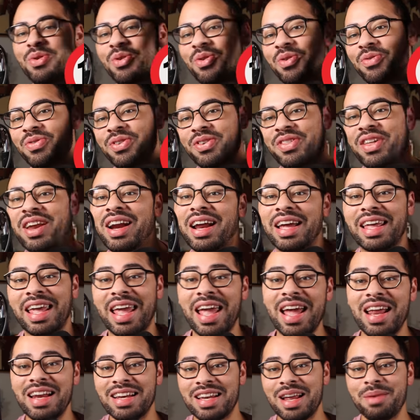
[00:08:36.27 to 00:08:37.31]
prove or that I
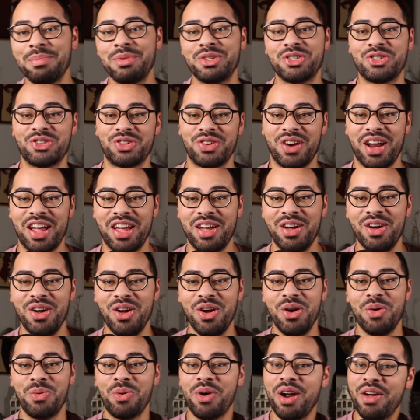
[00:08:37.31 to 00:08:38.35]
can't demonstrate
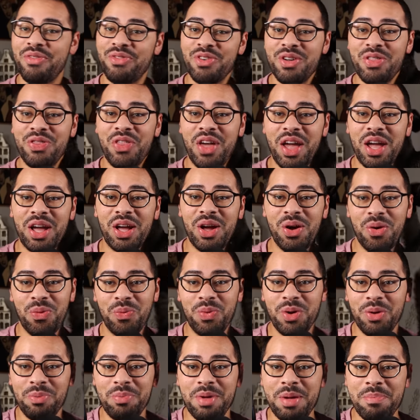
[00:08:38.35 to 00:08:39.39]
where everything
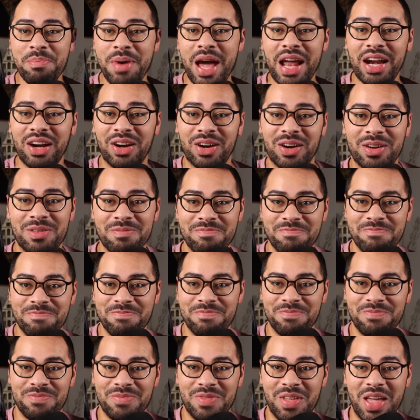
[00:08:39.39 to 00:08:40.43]
will be better.
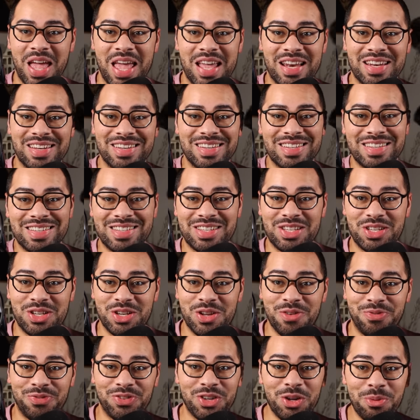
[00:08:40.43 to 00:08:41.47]

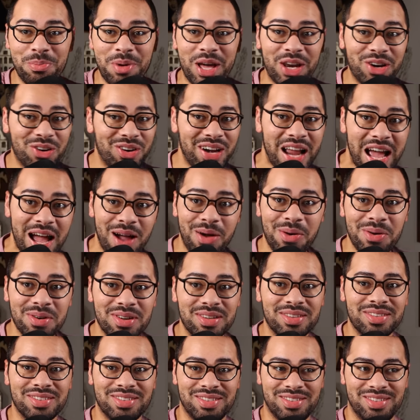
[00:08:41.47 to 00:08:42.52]
Do you feel better now?
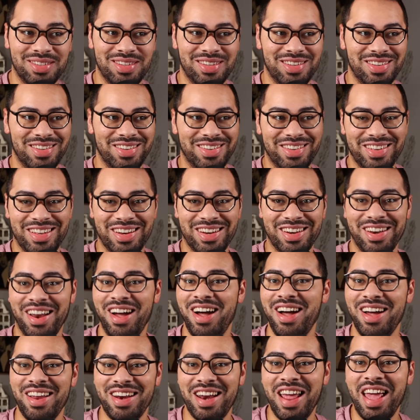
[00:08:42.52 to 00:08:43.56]

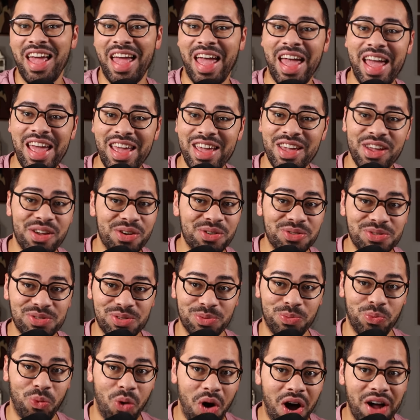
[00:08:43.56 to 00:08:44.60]
Not, hey, here's
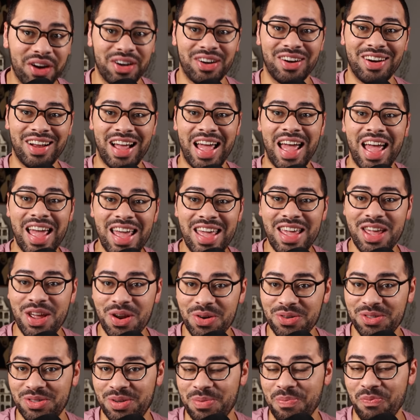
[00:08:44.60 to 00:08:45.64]
some water. Hey,
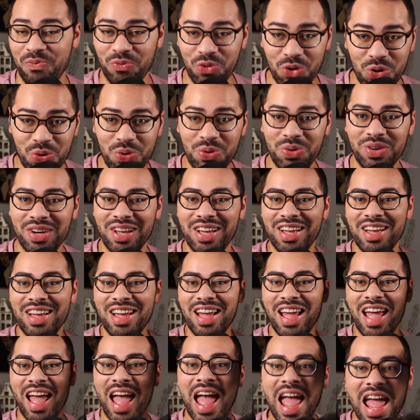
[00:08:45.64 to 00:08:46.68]
here's some food.
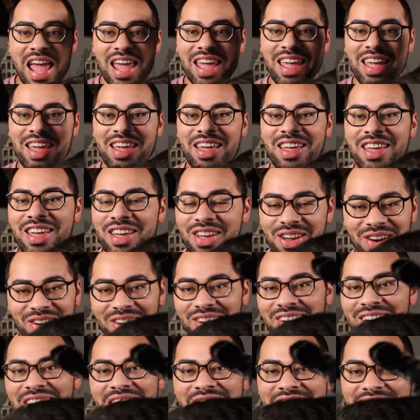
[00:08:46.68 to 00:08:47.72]
Hey,
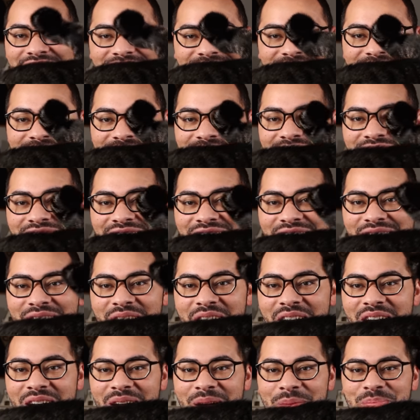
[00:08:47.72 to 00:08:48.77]
here is
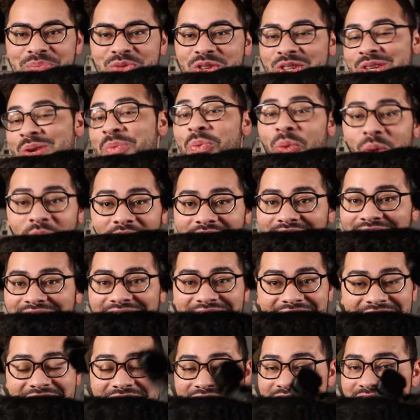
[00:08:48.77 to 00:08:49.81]
some
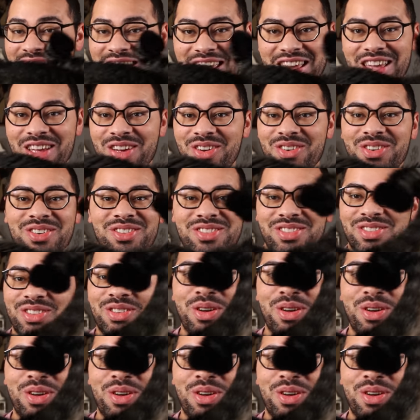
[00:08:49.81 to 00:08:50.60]
work. Hey, here's